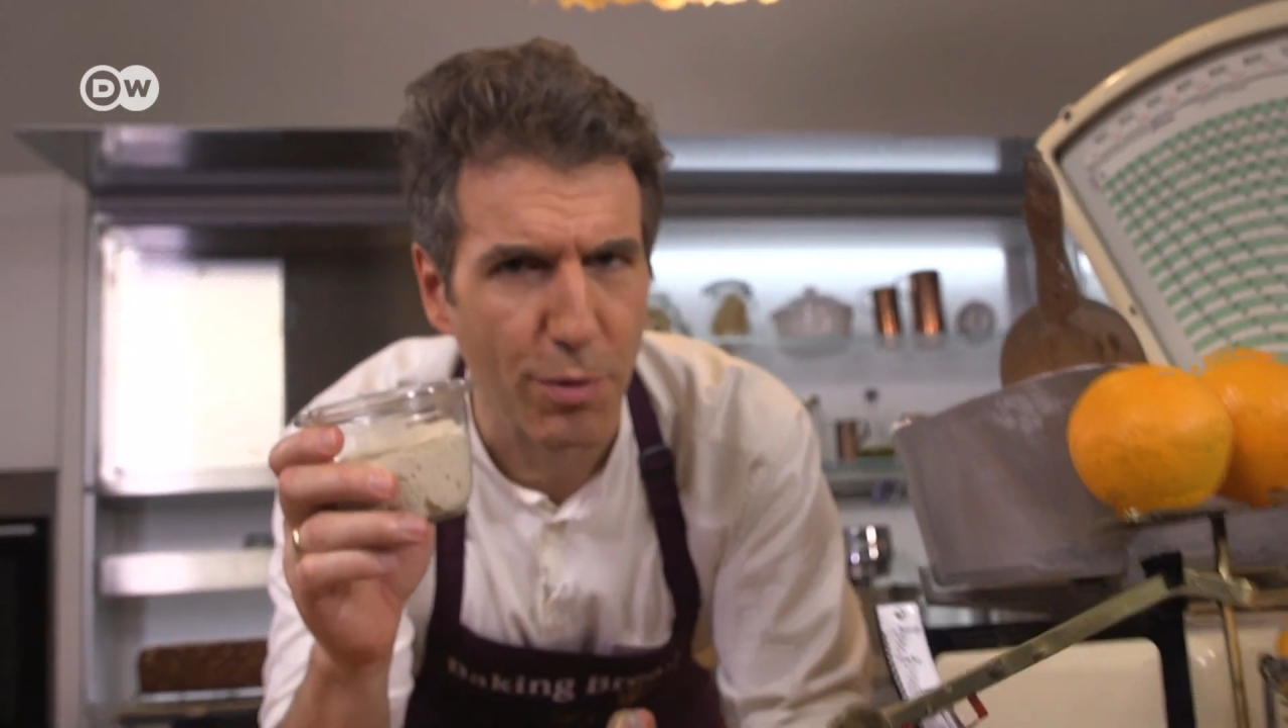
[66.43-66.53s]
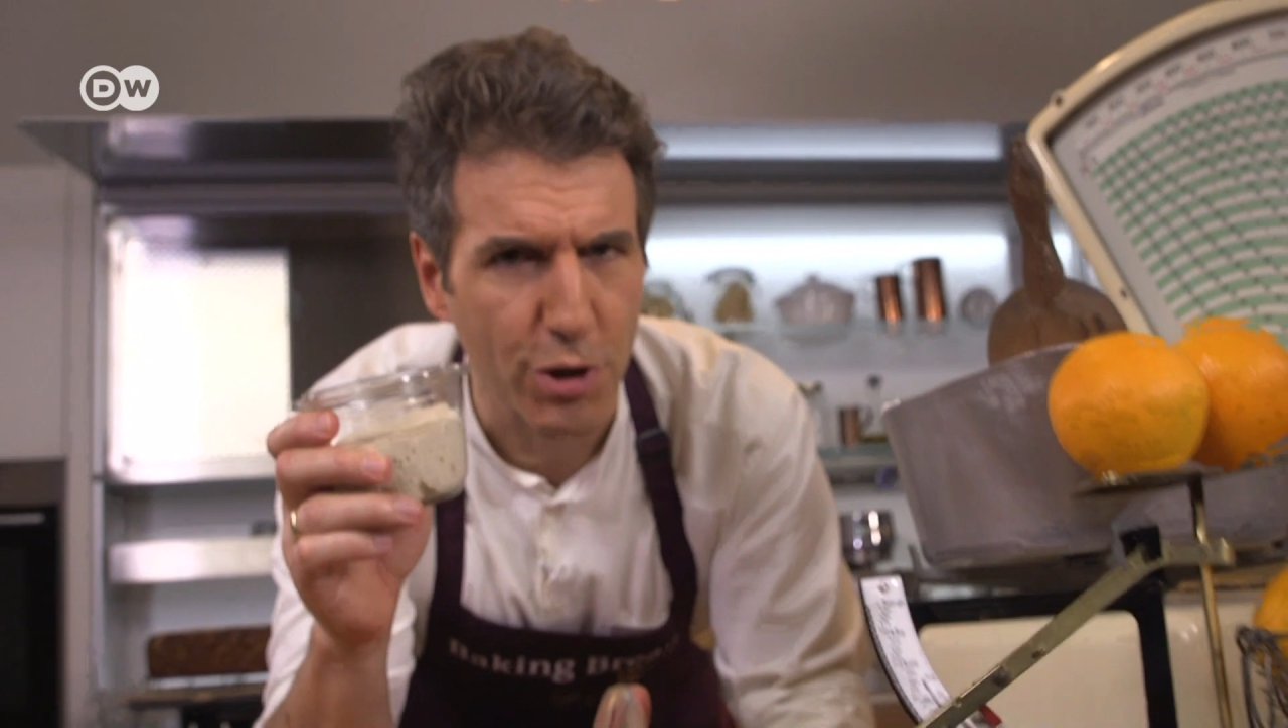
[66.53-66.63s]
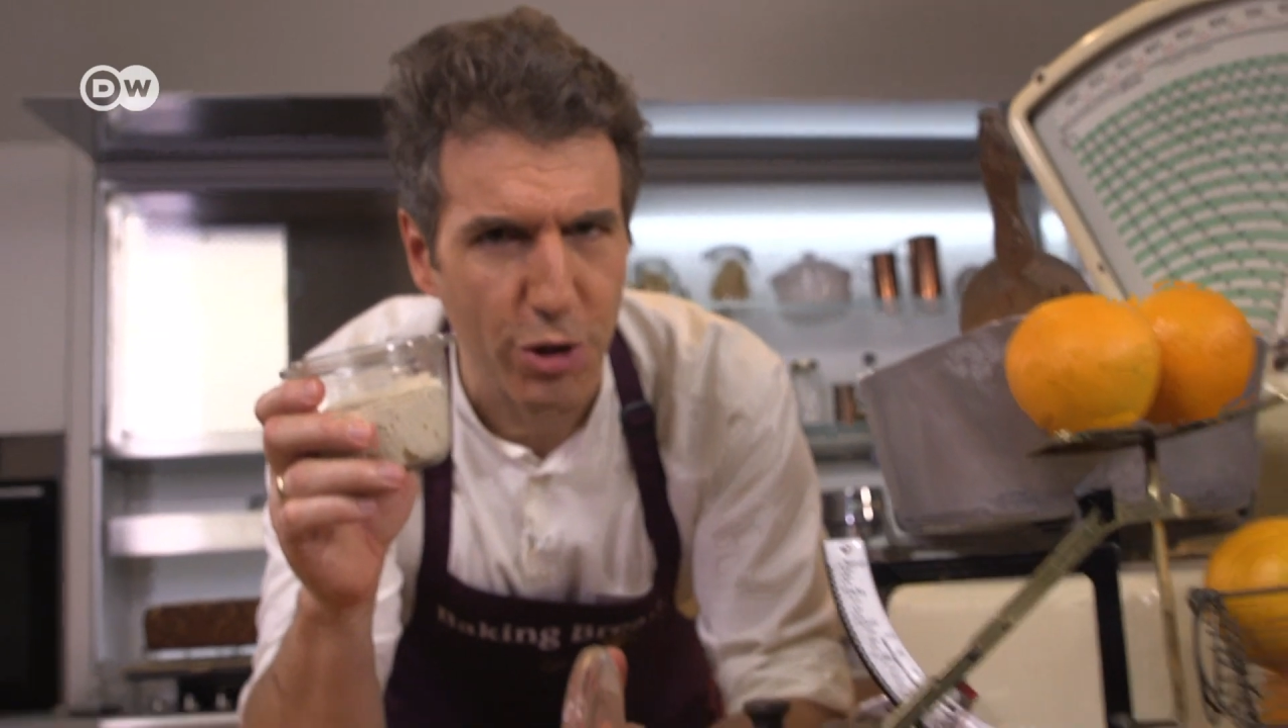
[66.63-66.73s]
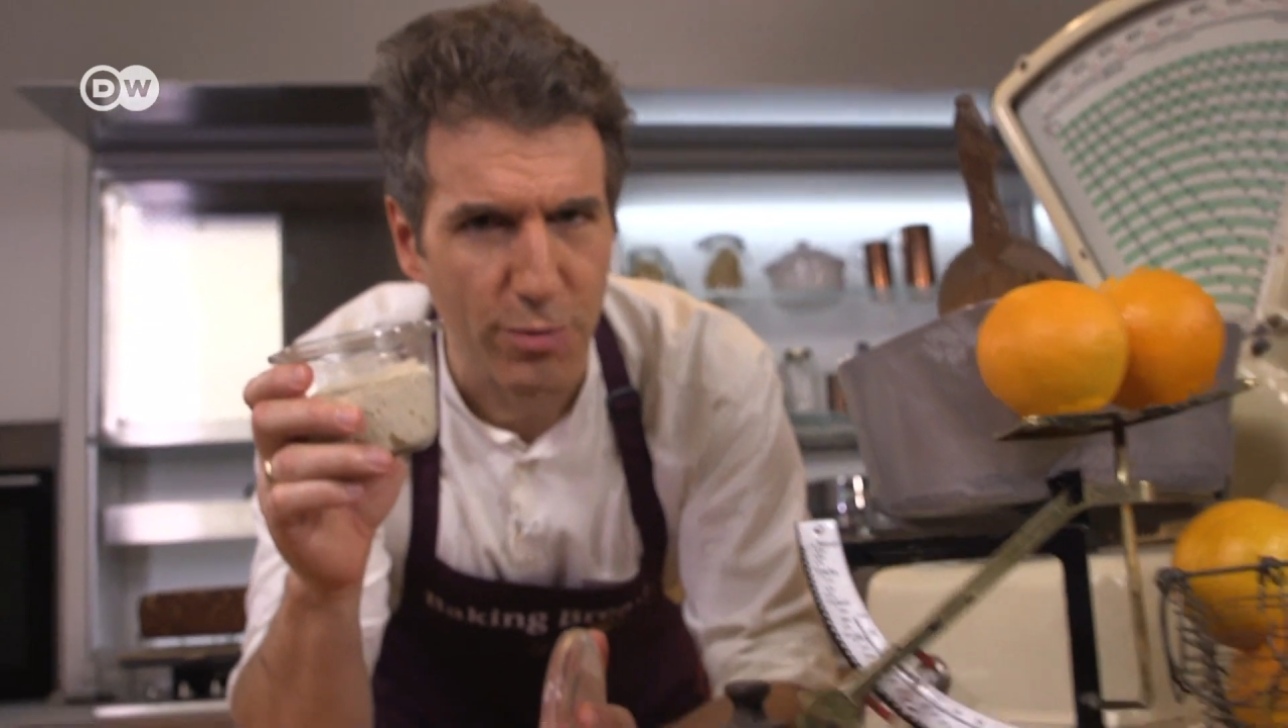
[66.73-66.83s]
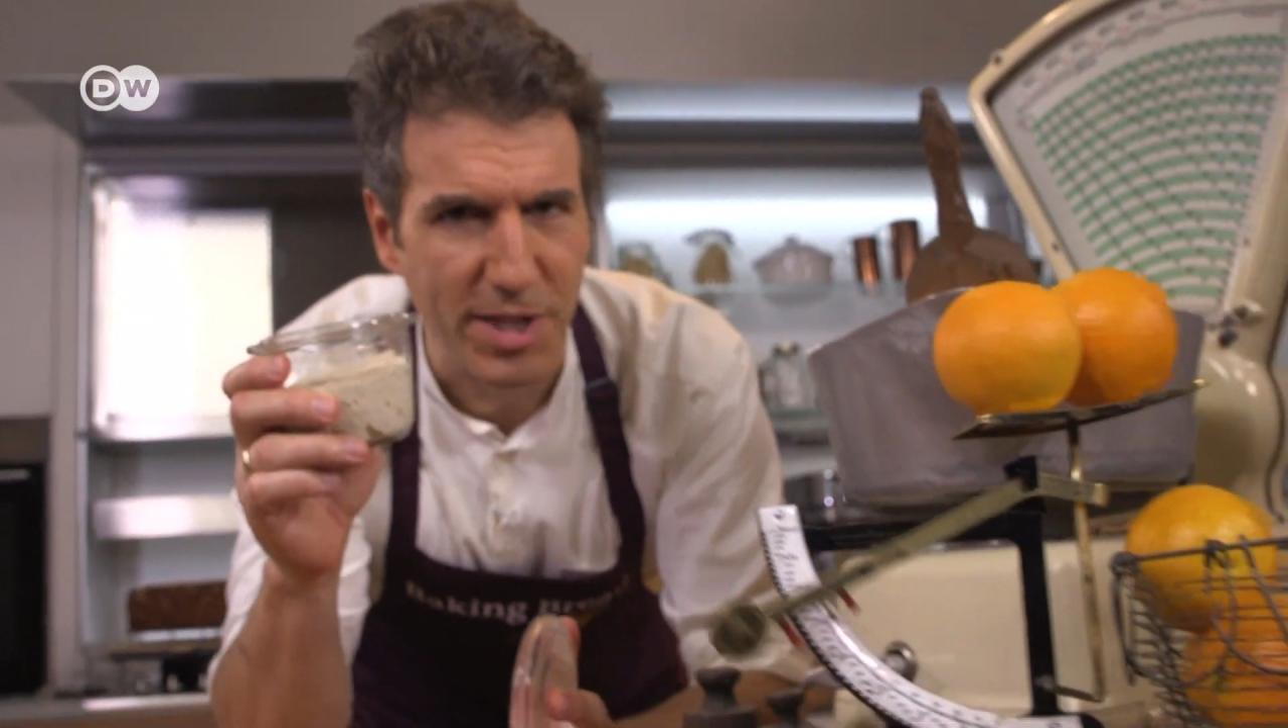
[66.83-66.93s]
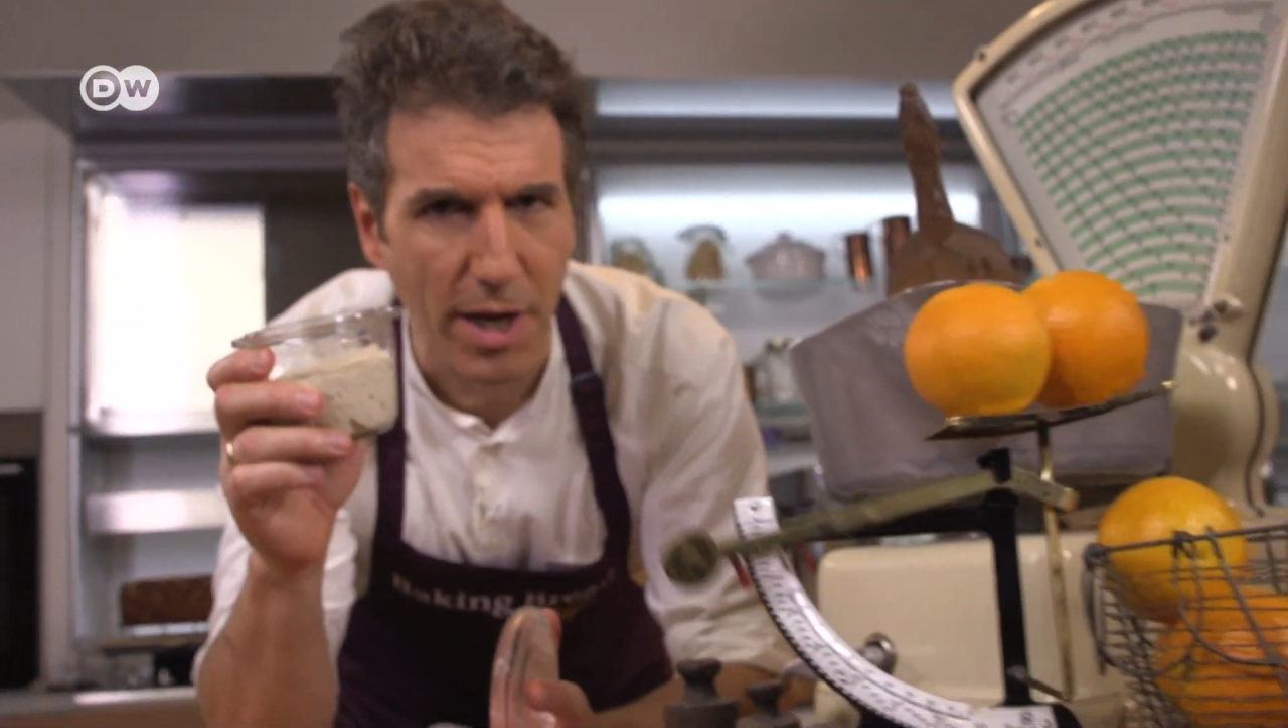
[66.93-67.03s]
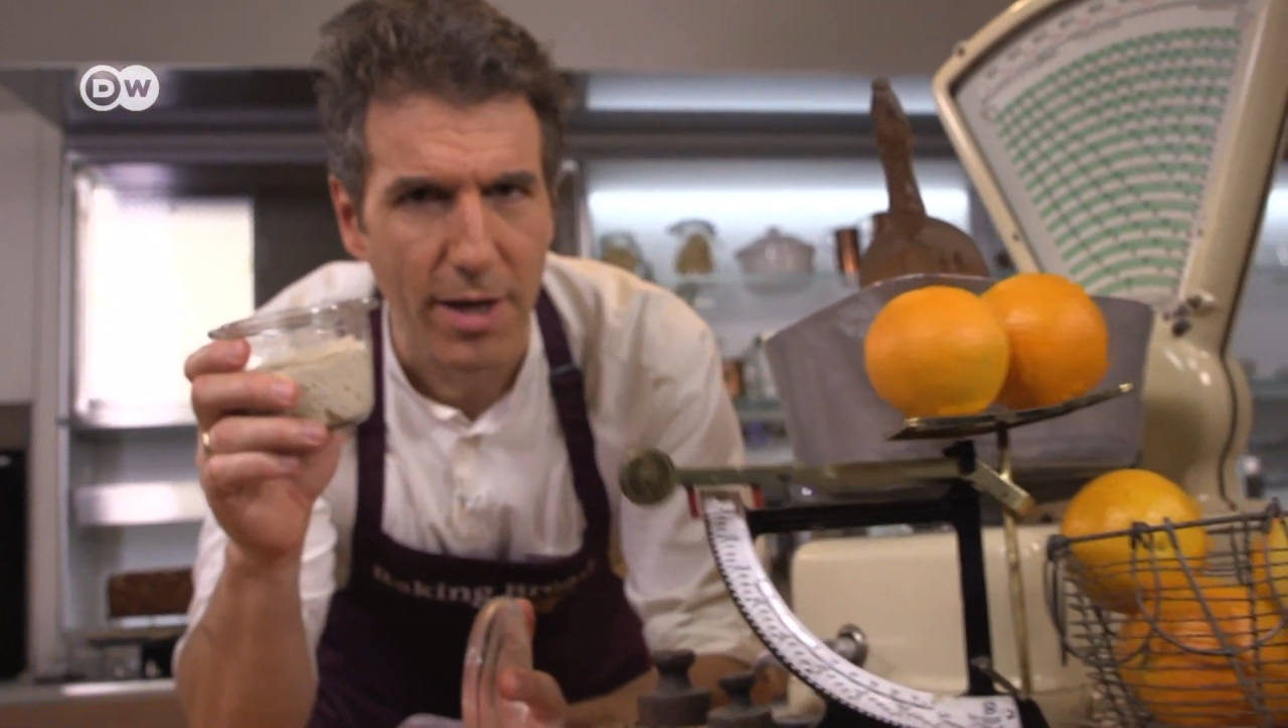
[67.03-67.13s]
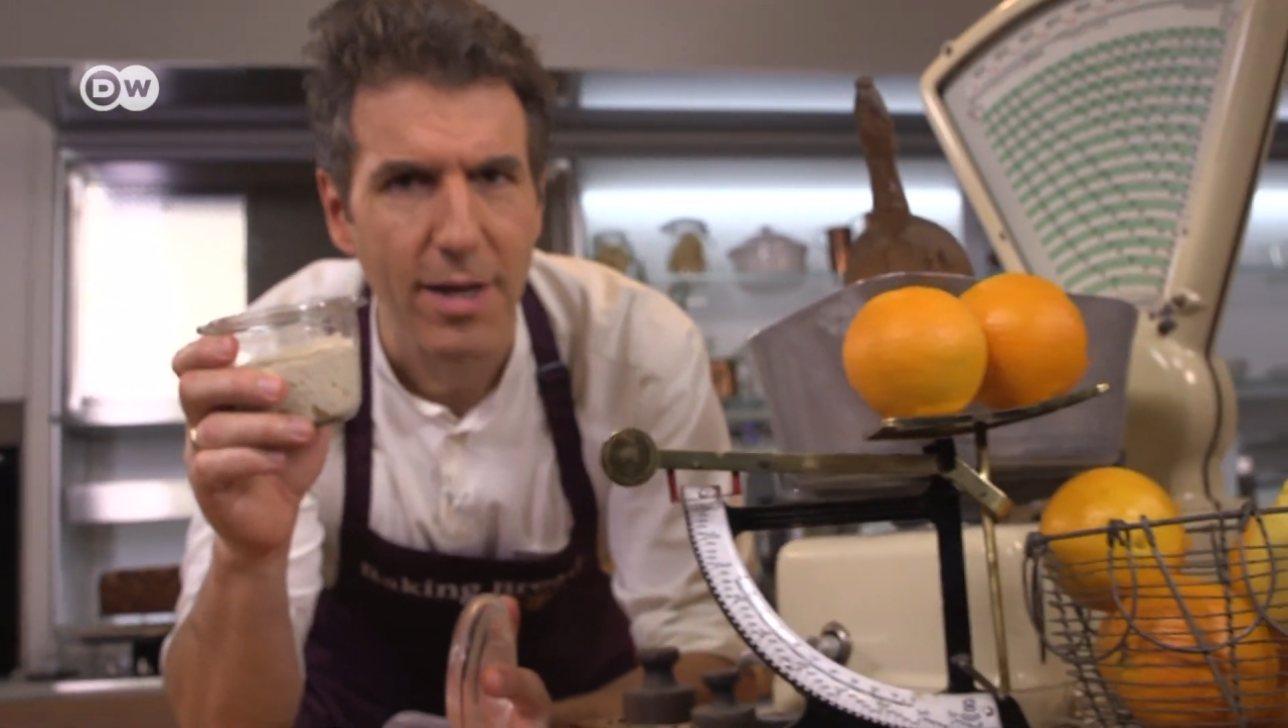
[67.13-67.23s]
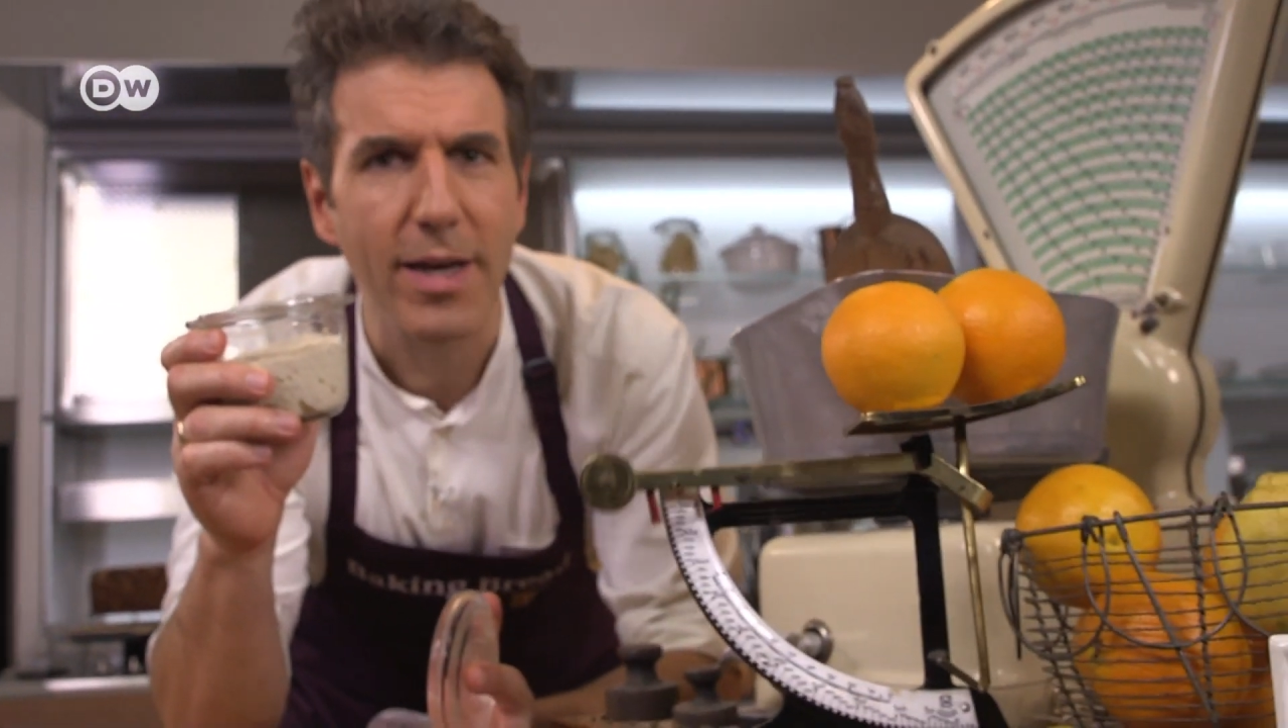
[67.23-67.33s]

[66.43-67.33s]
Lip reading: producer